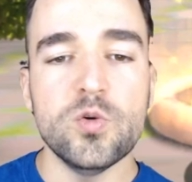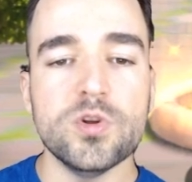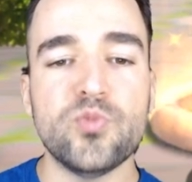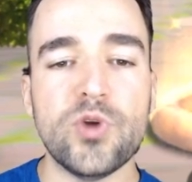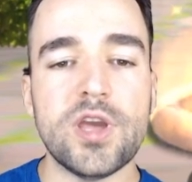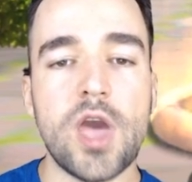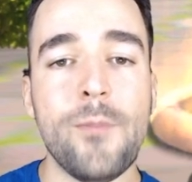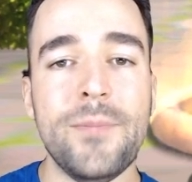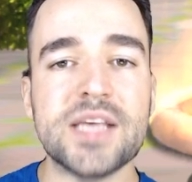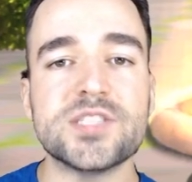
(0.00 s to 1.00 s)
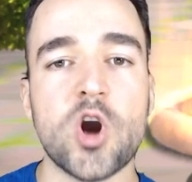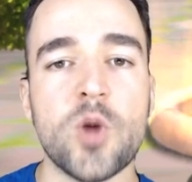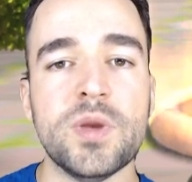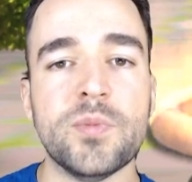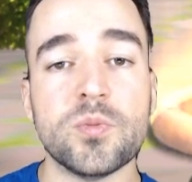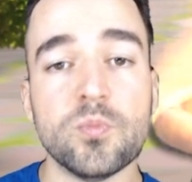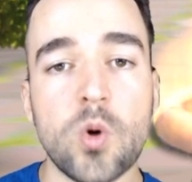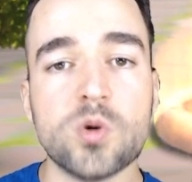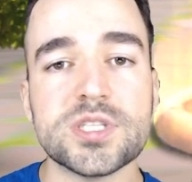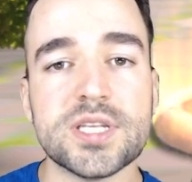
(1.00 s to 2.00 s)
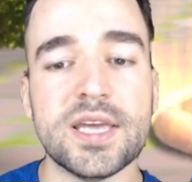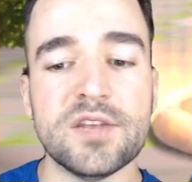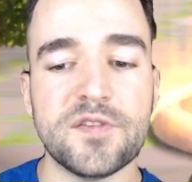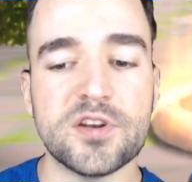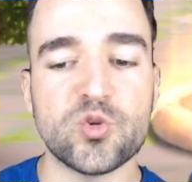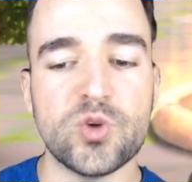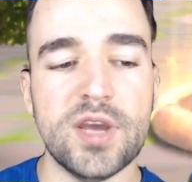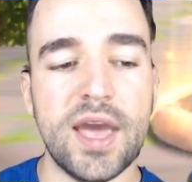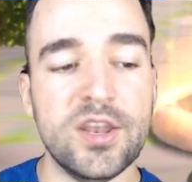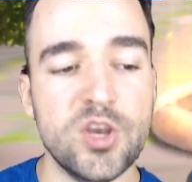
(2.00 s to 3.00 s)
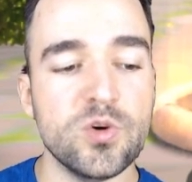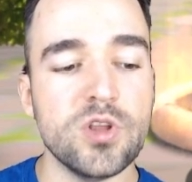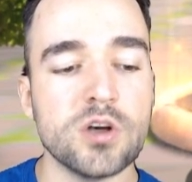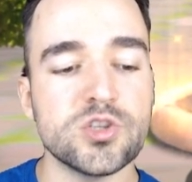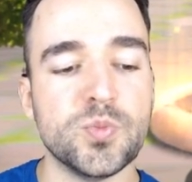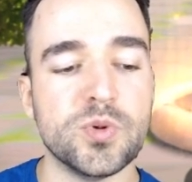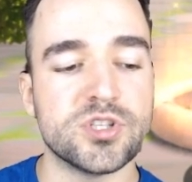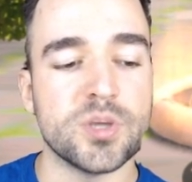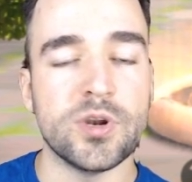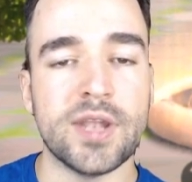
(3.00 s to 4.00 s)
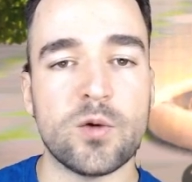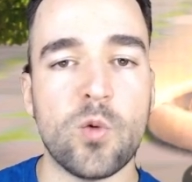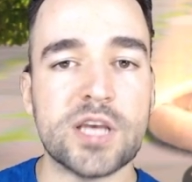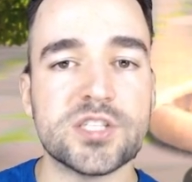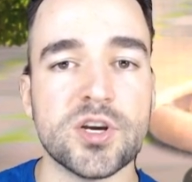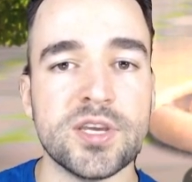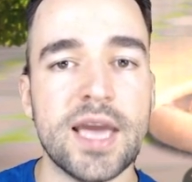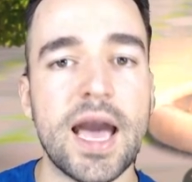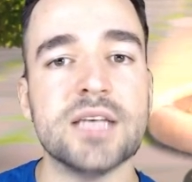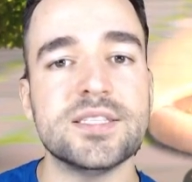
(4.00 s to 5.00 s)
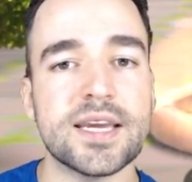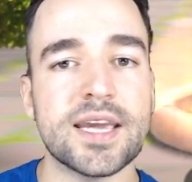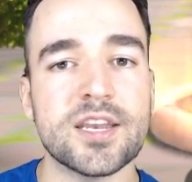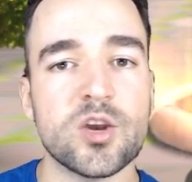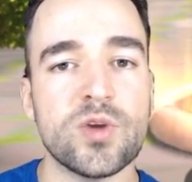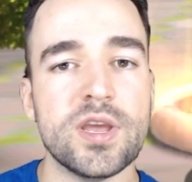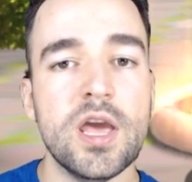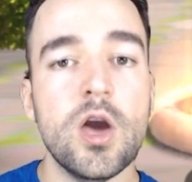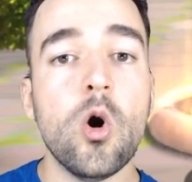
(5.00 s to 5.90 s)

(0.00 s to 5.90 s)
bring a mixed army, but mostly infantry, and you would also put someone like Hwai Sung-yi as secondary,